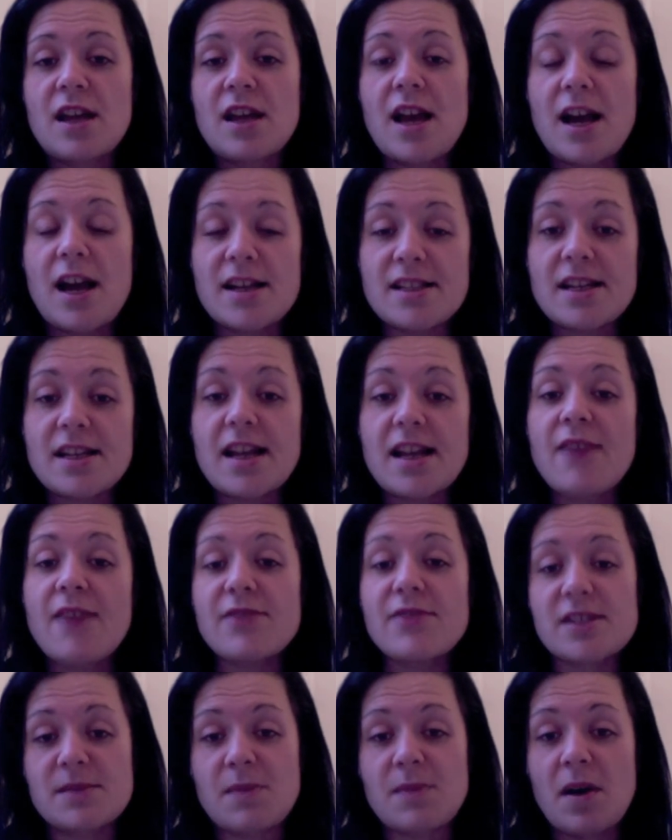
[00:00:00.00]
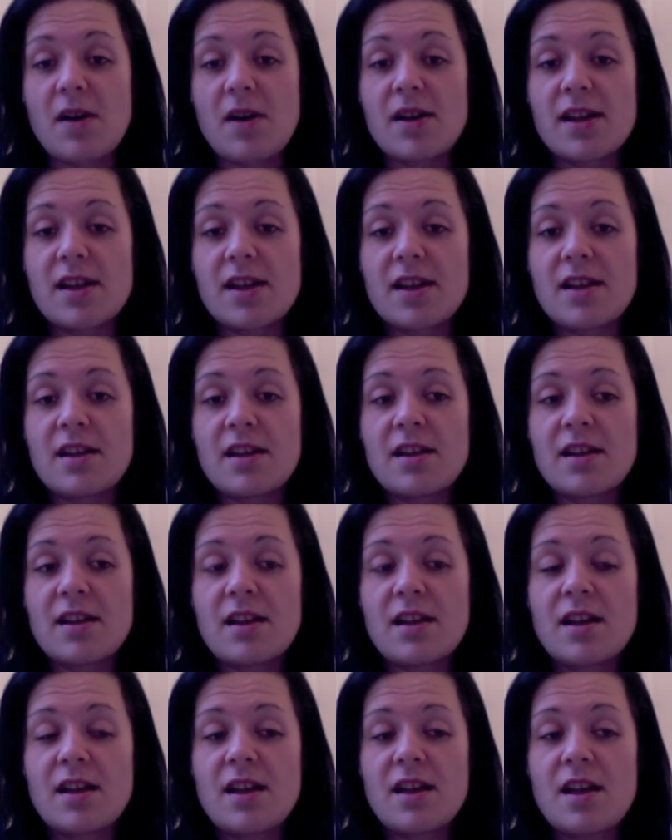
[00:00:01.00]
I did have a spike,
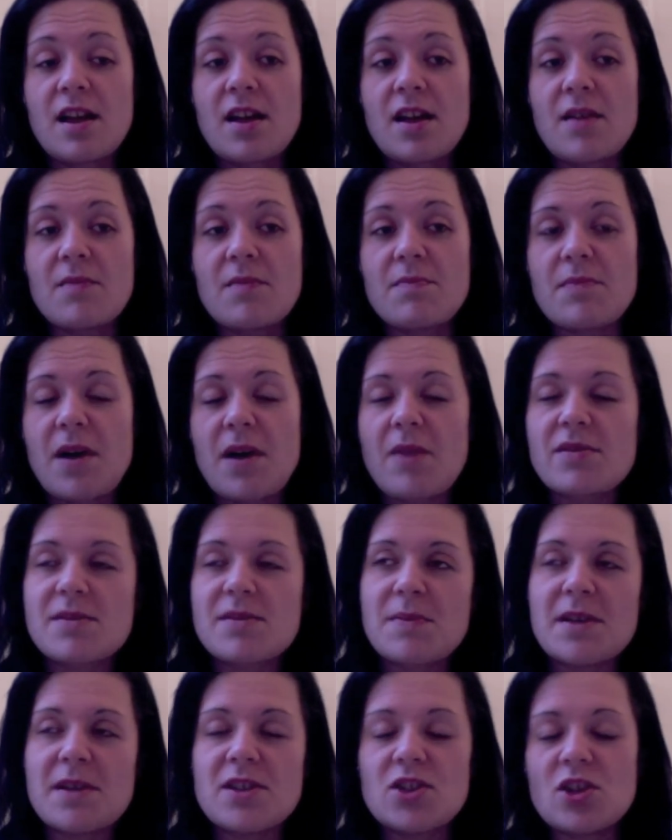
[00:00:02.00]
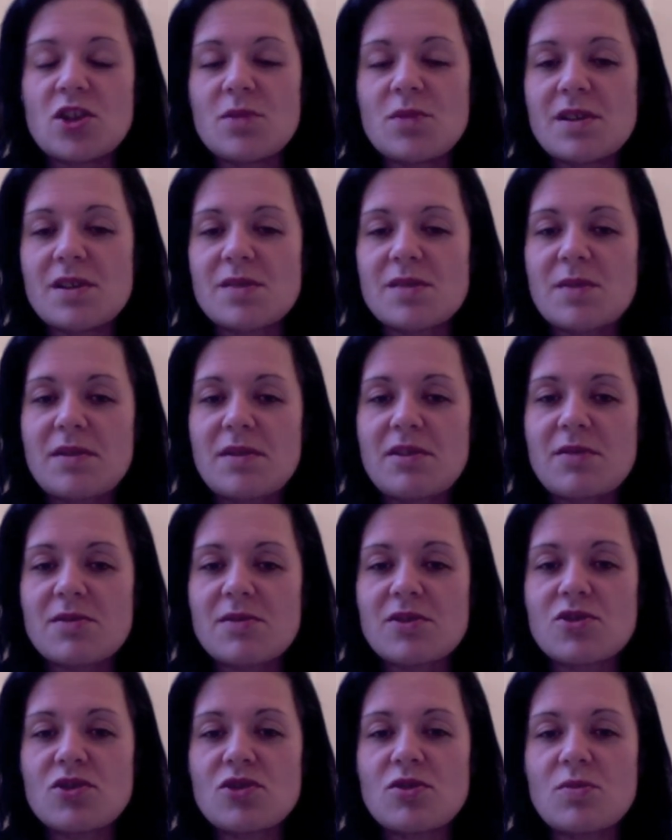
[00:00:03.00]
but I was a bit dubious whether it was a
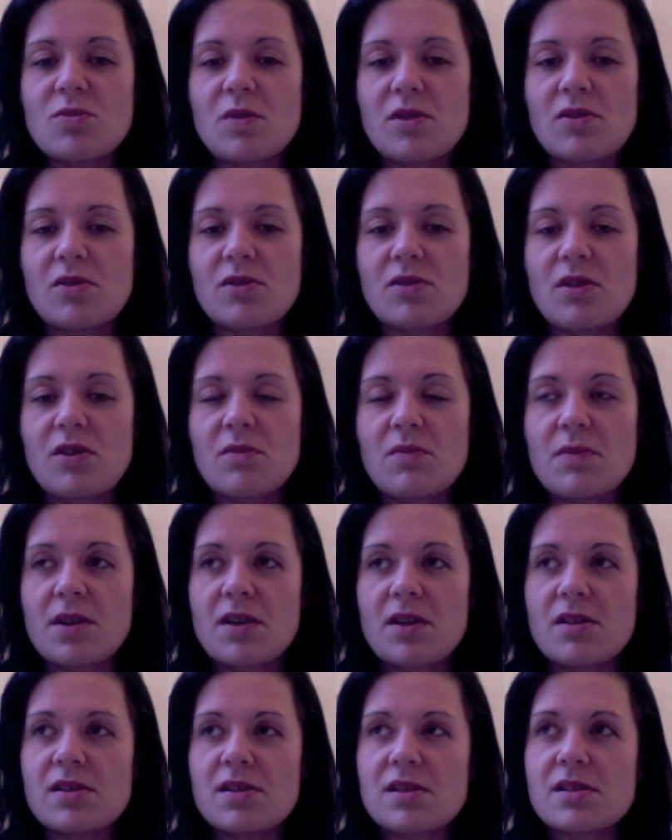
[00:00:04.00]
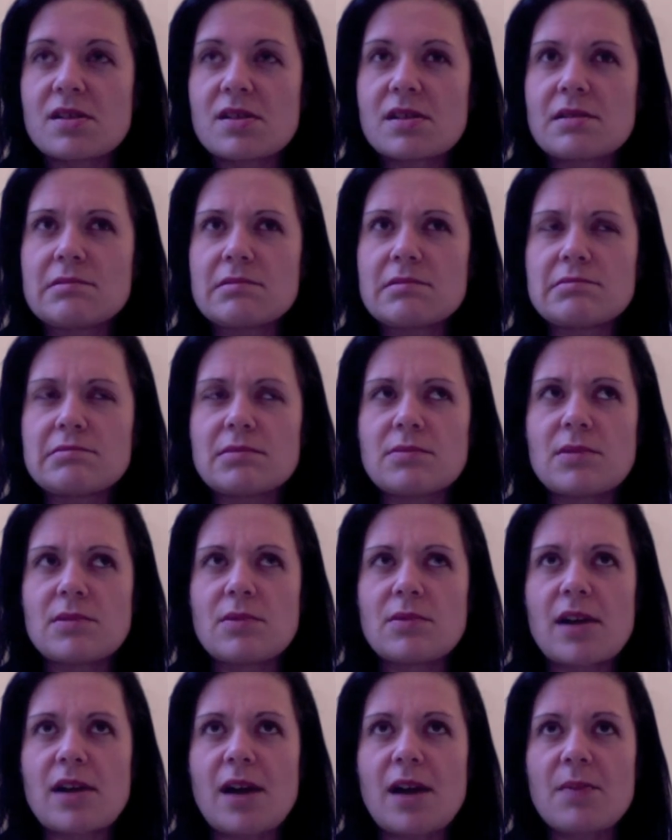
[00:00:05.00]
true one or not, because
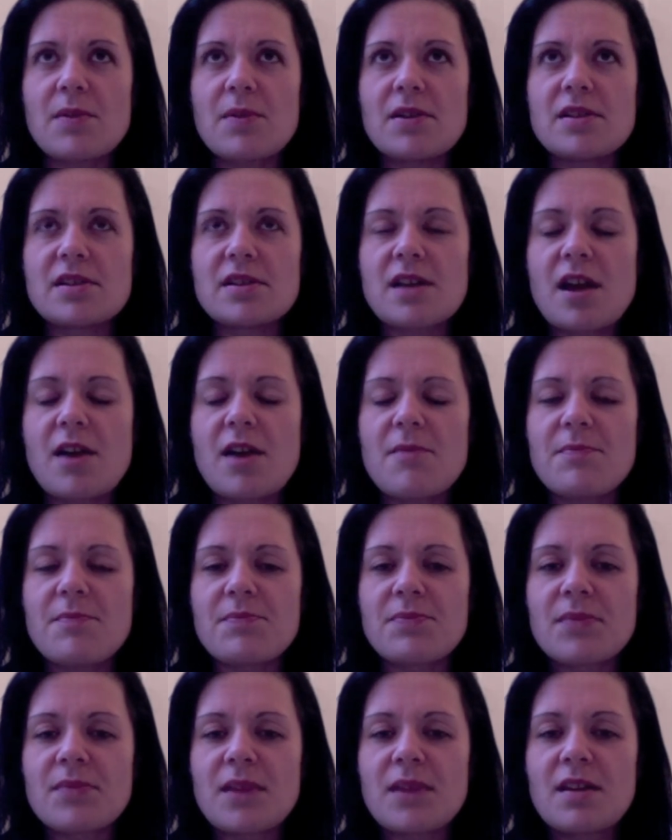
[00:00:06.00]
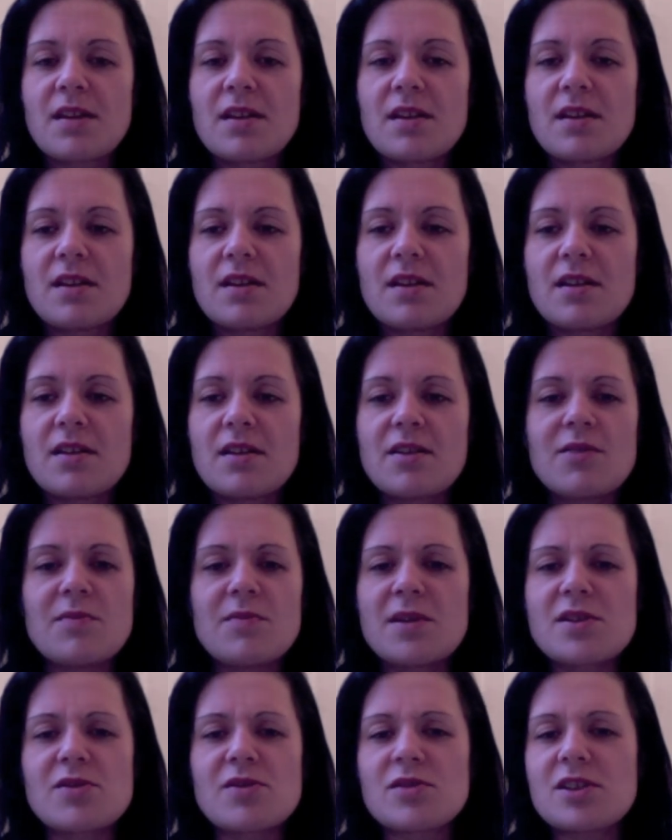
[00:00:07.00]
what happened? When my
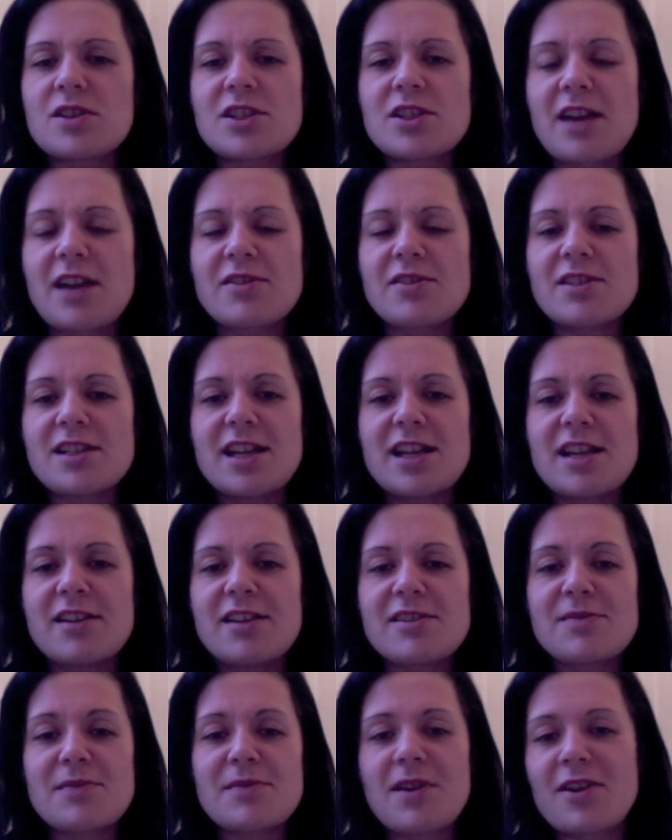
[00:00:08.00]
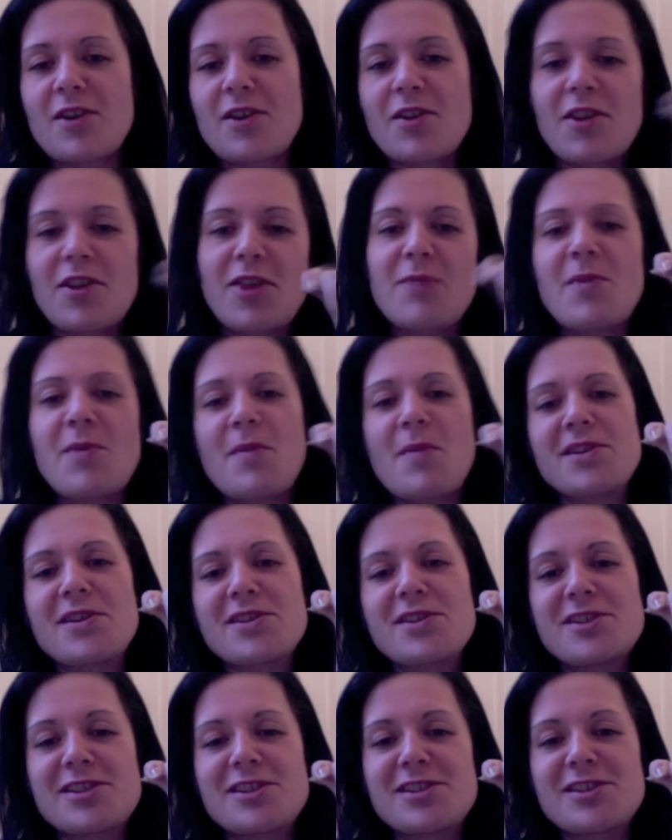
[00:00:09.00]
daughter shouted in as I got the
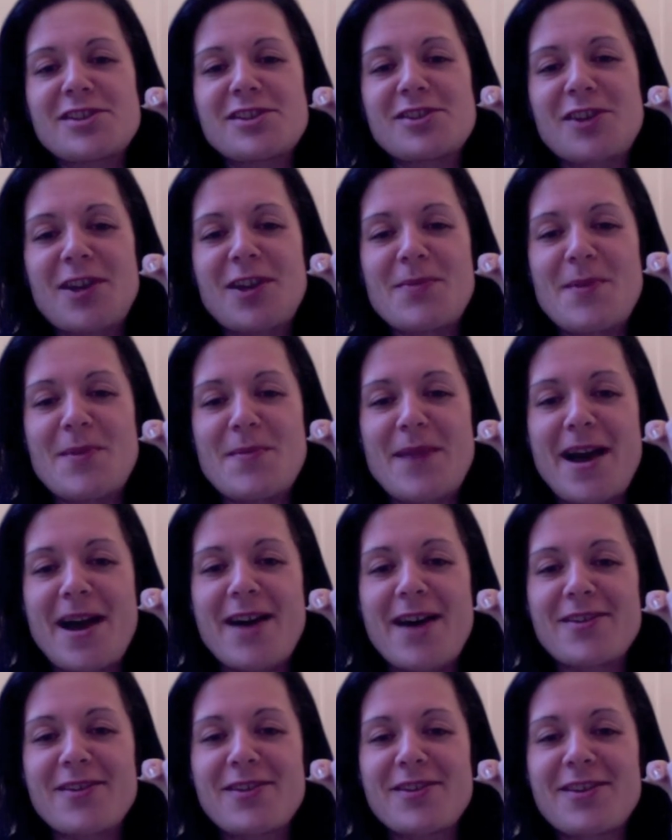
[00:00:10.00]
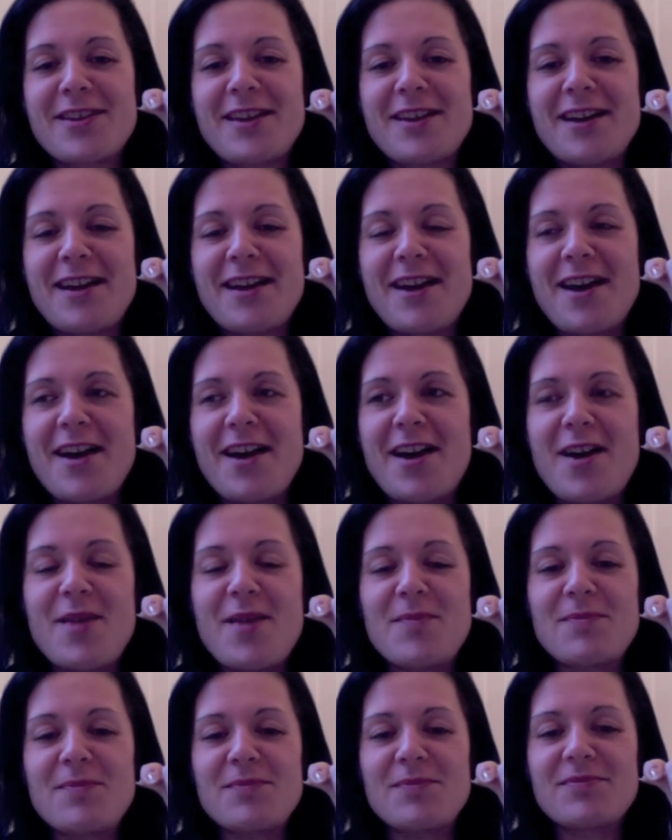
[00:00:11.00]
thermometer stuck in my mouth,
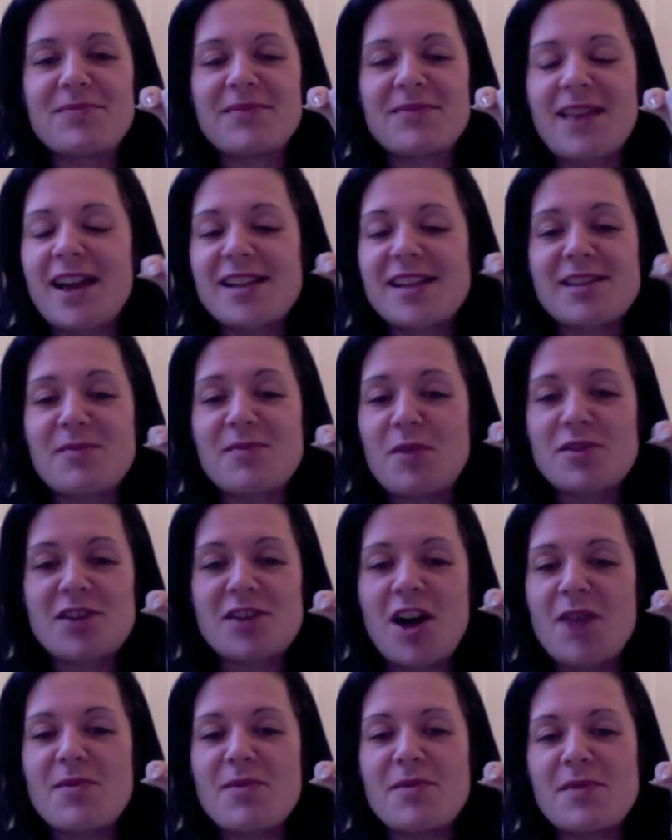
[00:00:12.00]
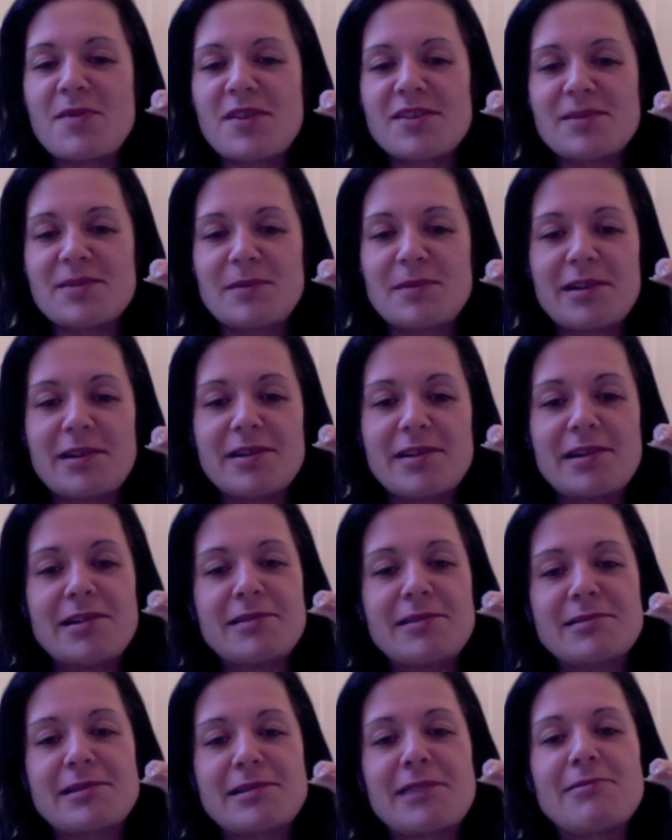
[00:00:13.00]
asking what time it was. I'm like,
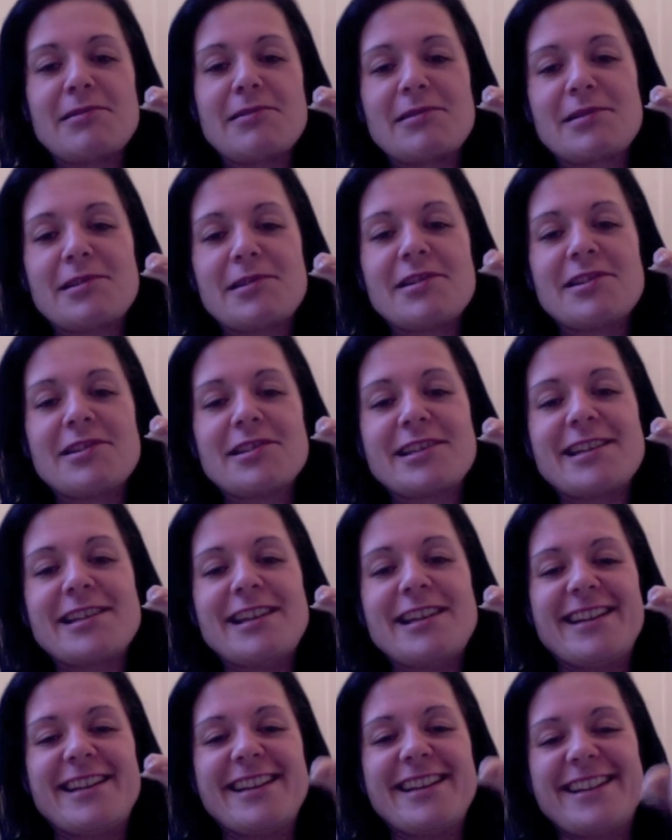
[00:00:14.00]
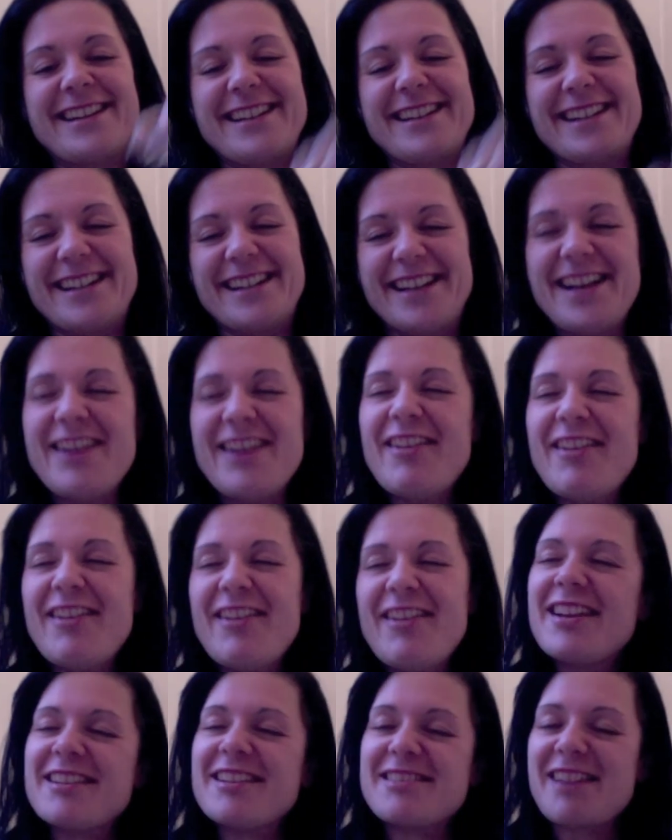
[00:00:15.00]

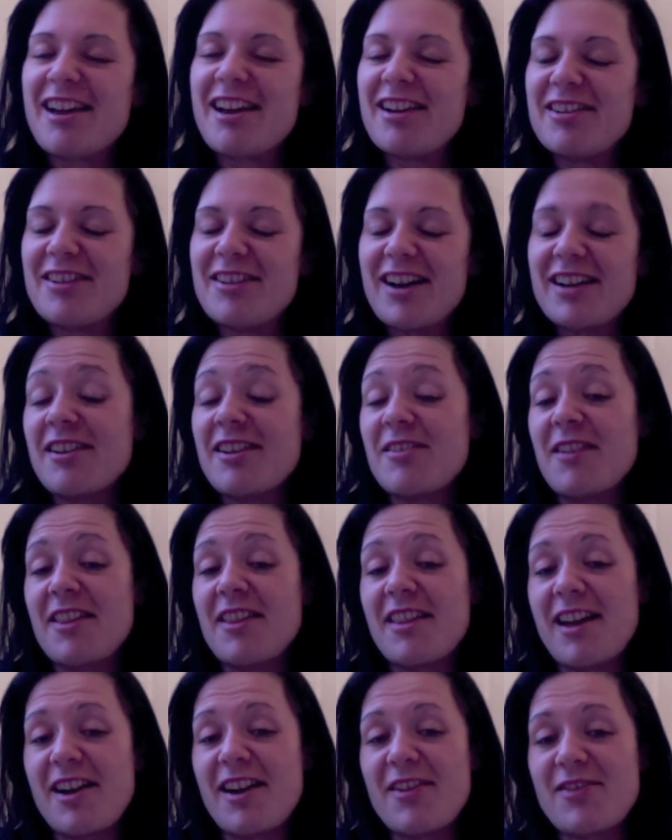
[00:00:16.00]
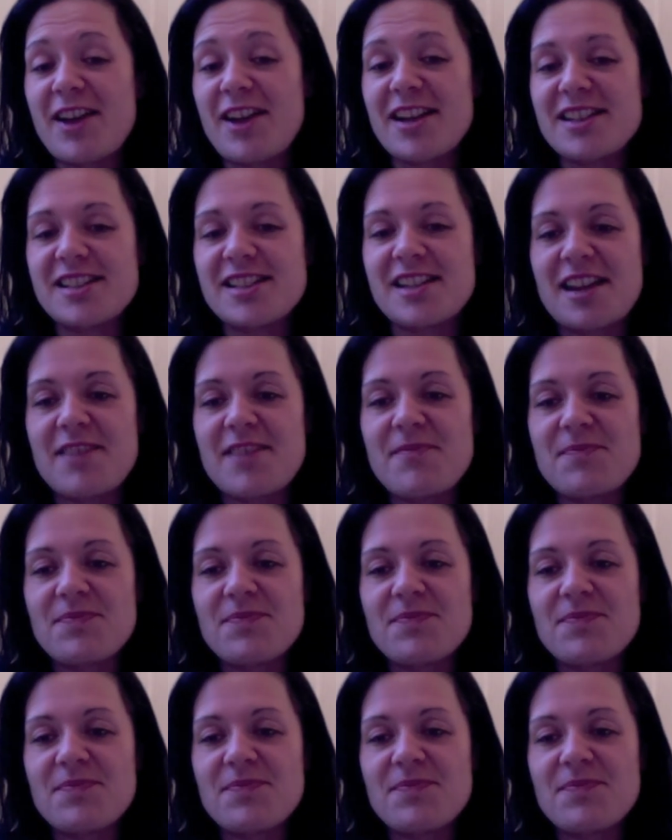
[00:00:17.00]
7:30. So I don't know whether that affected it.